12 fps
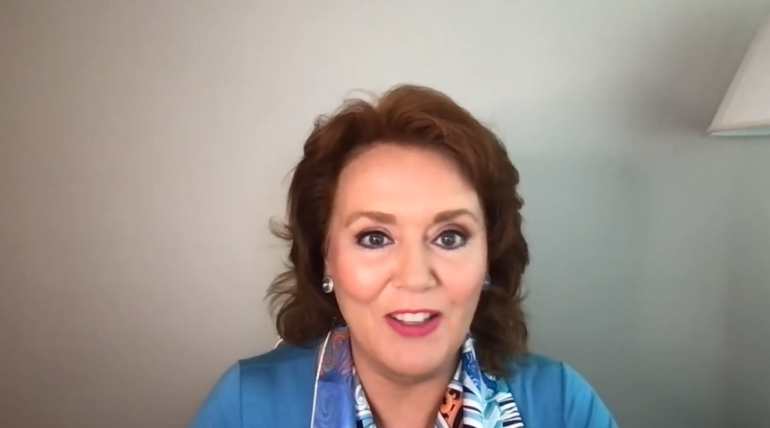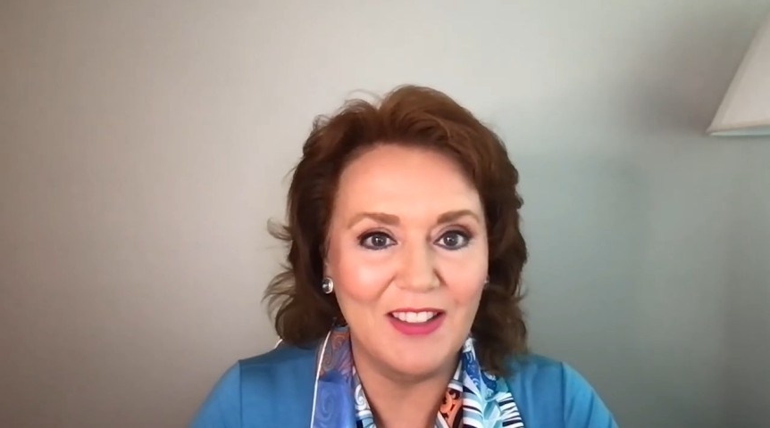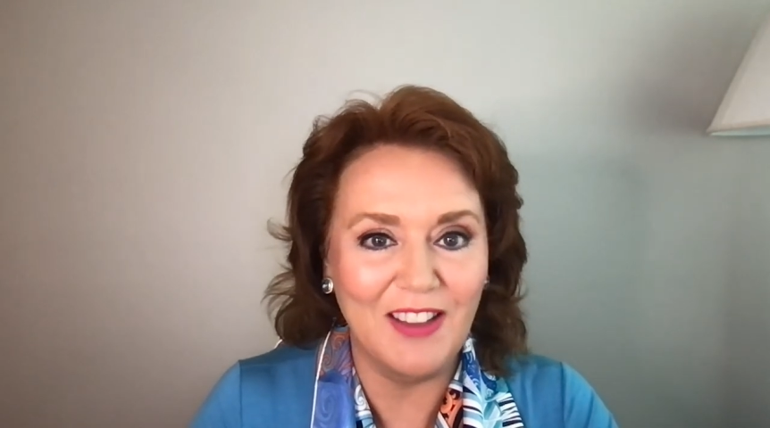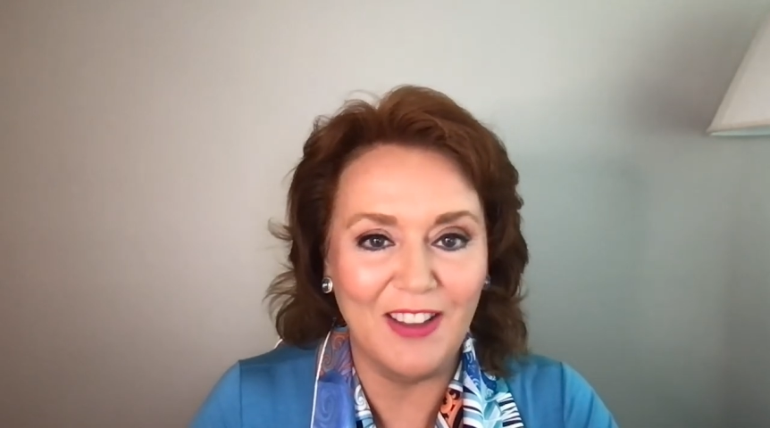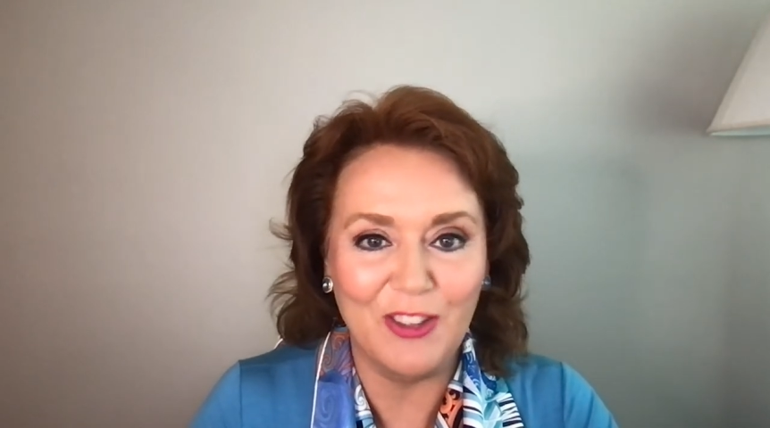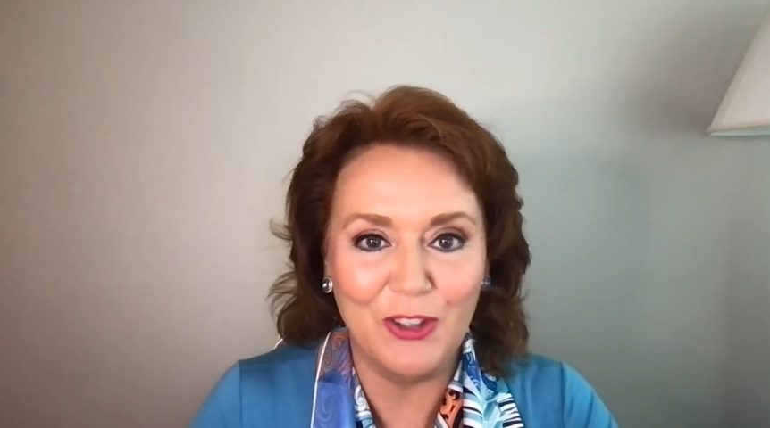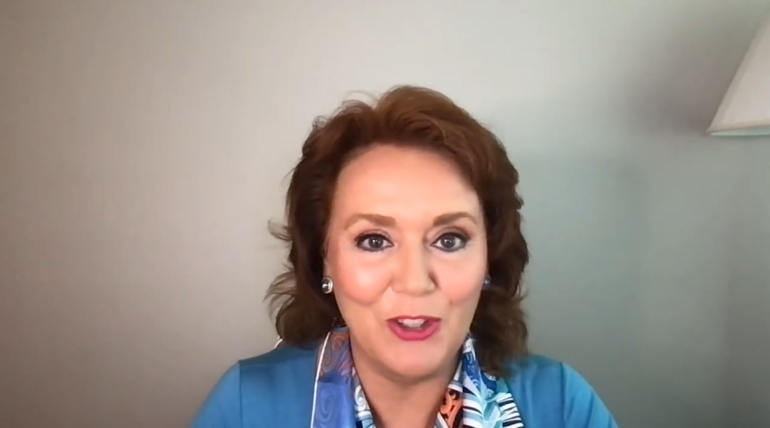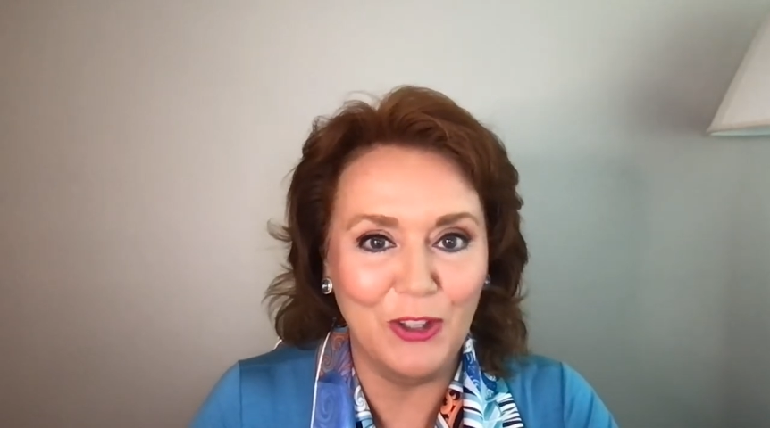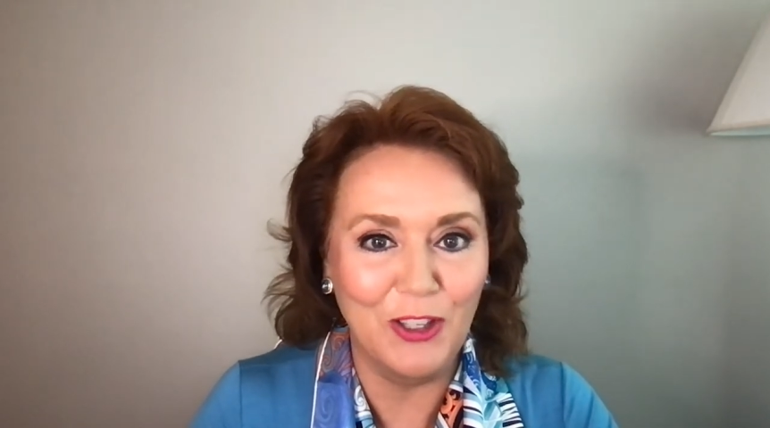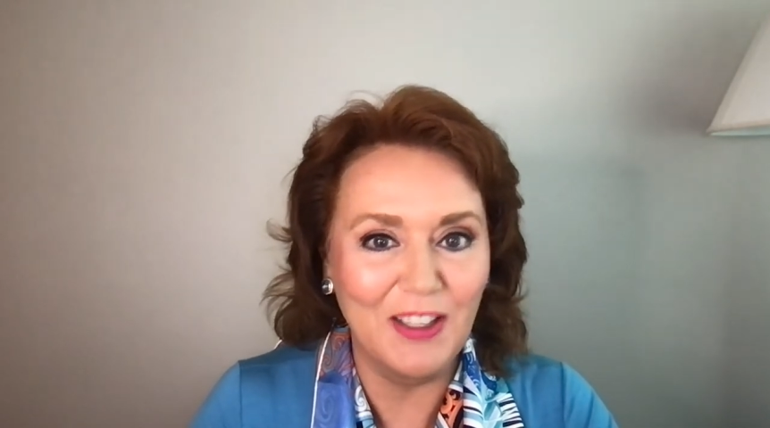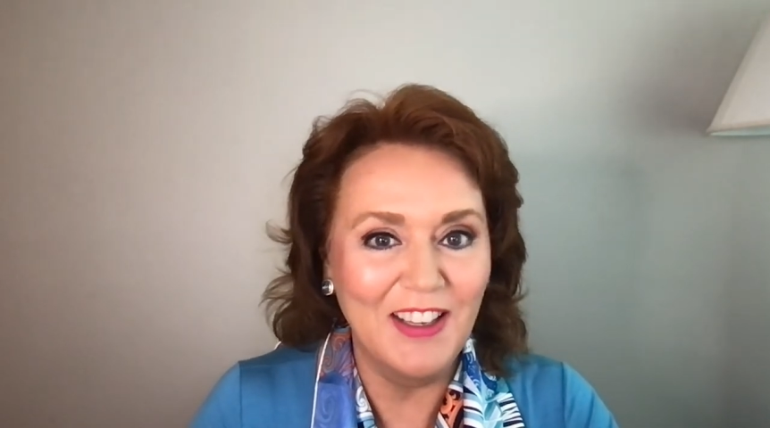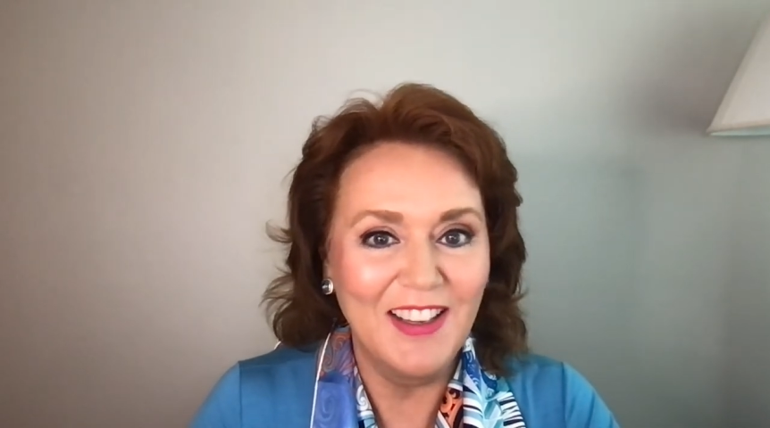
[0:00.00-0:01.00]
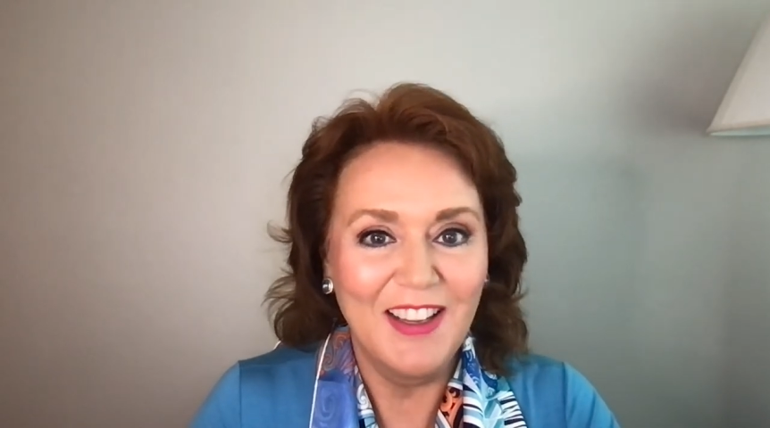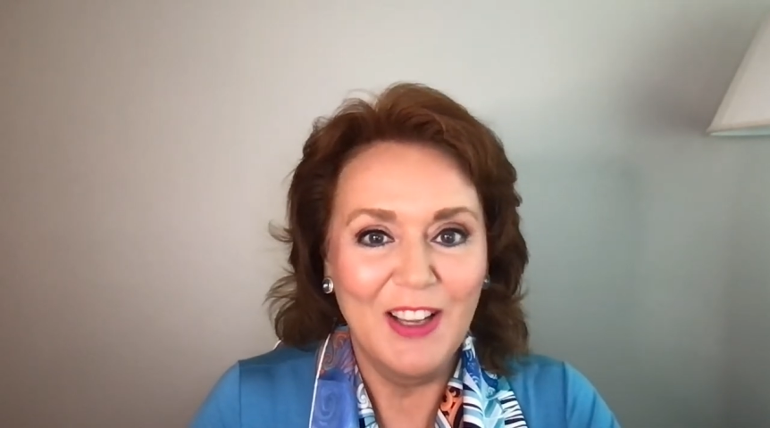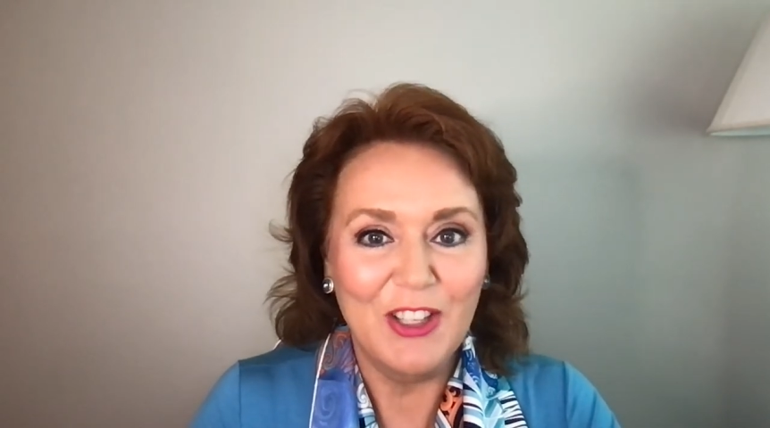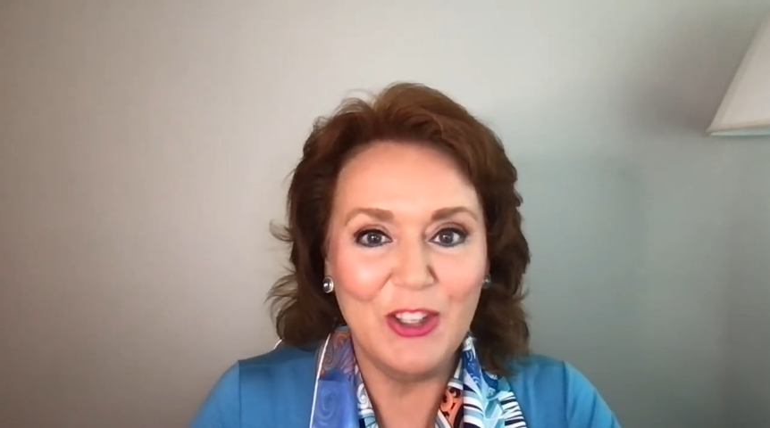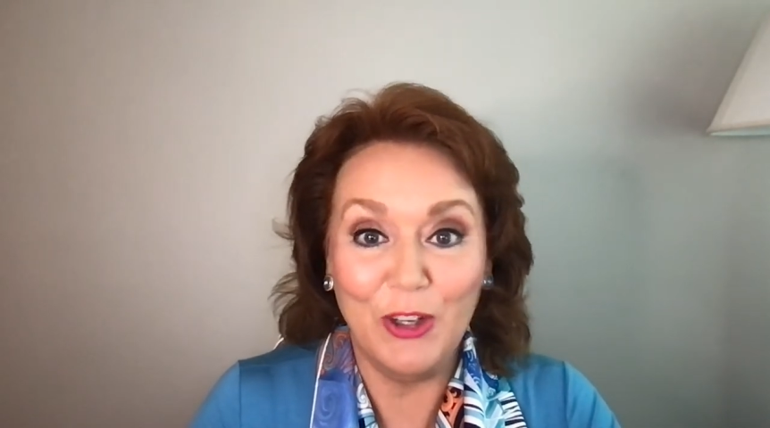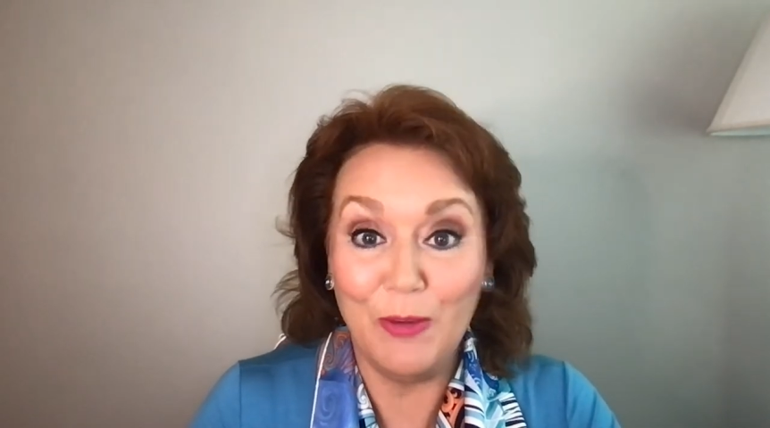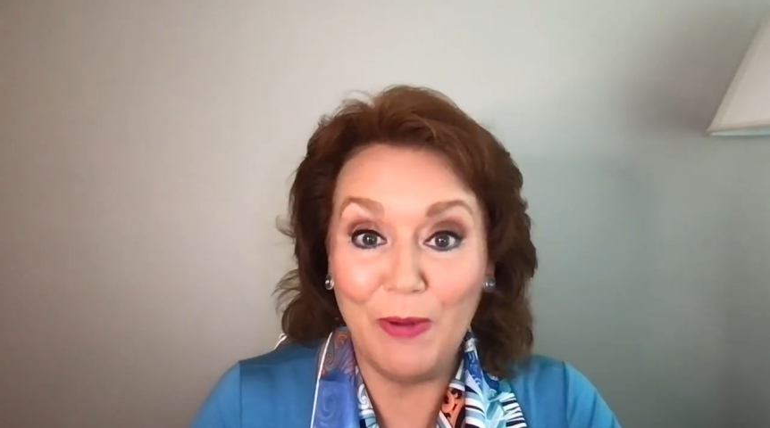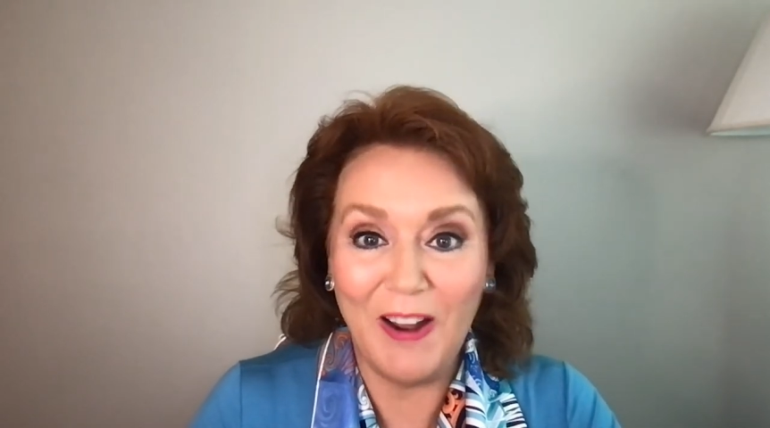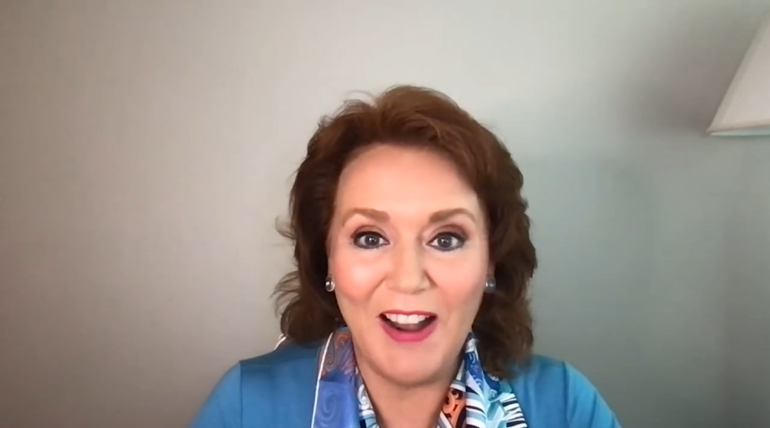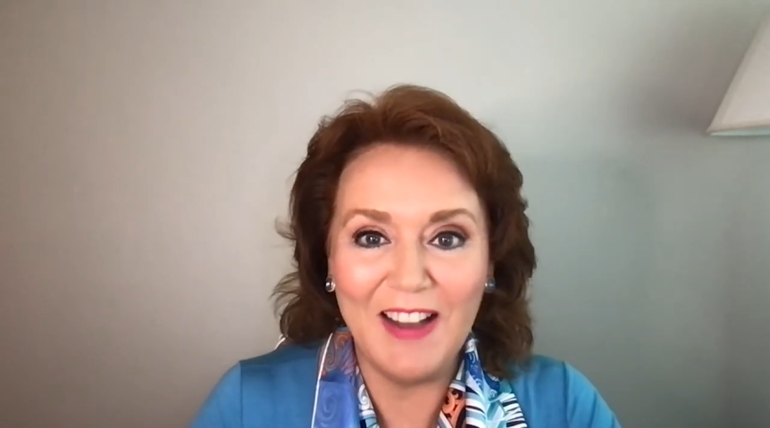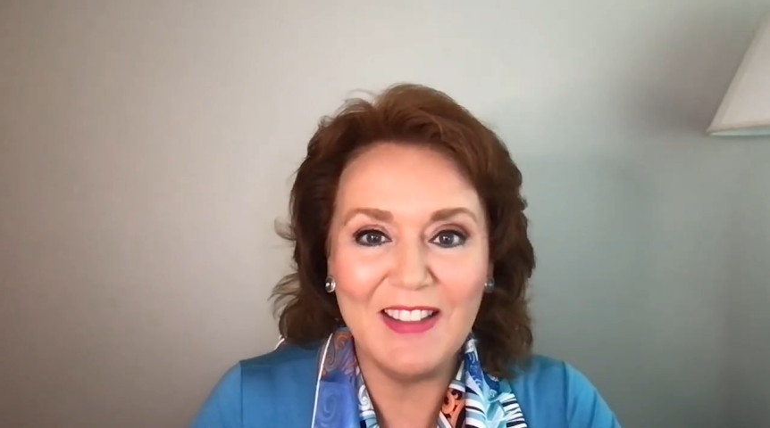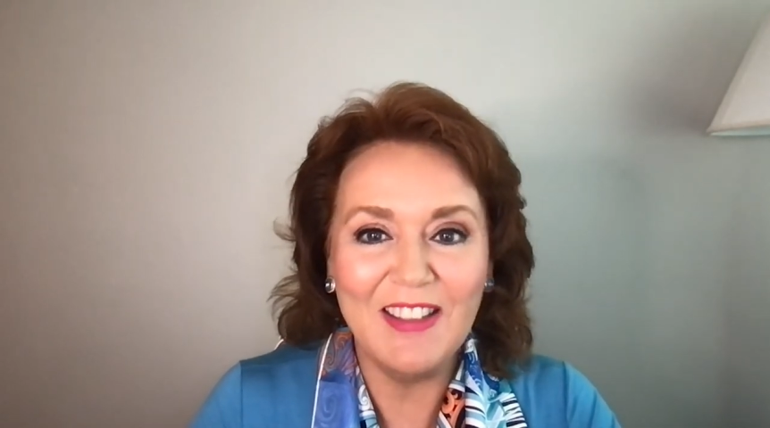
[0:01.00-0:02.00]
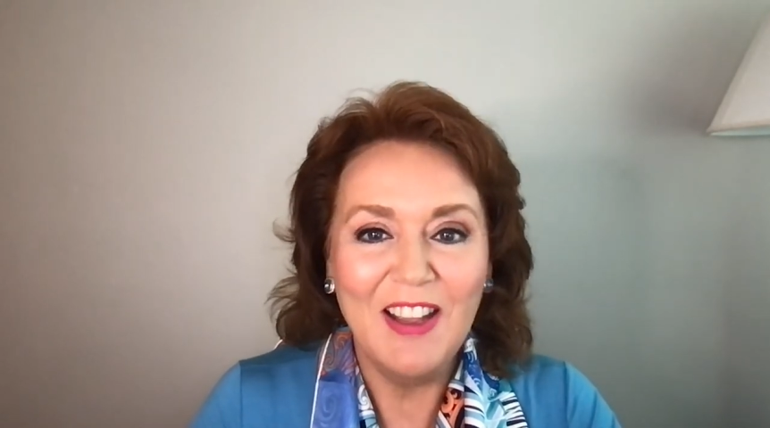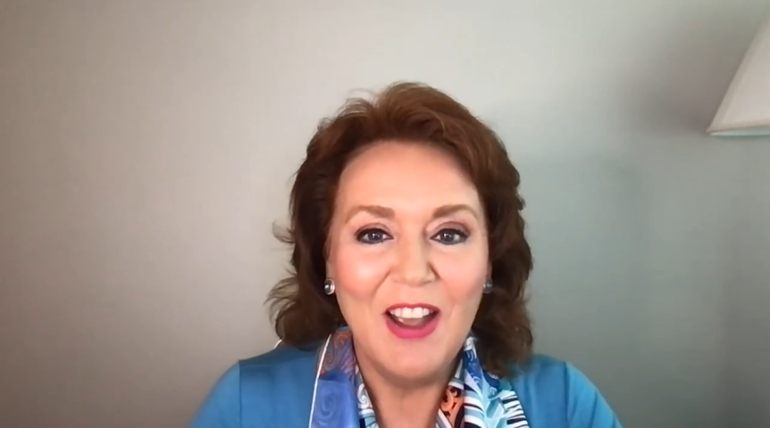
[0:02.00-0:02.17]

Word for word: sector should it should it pass.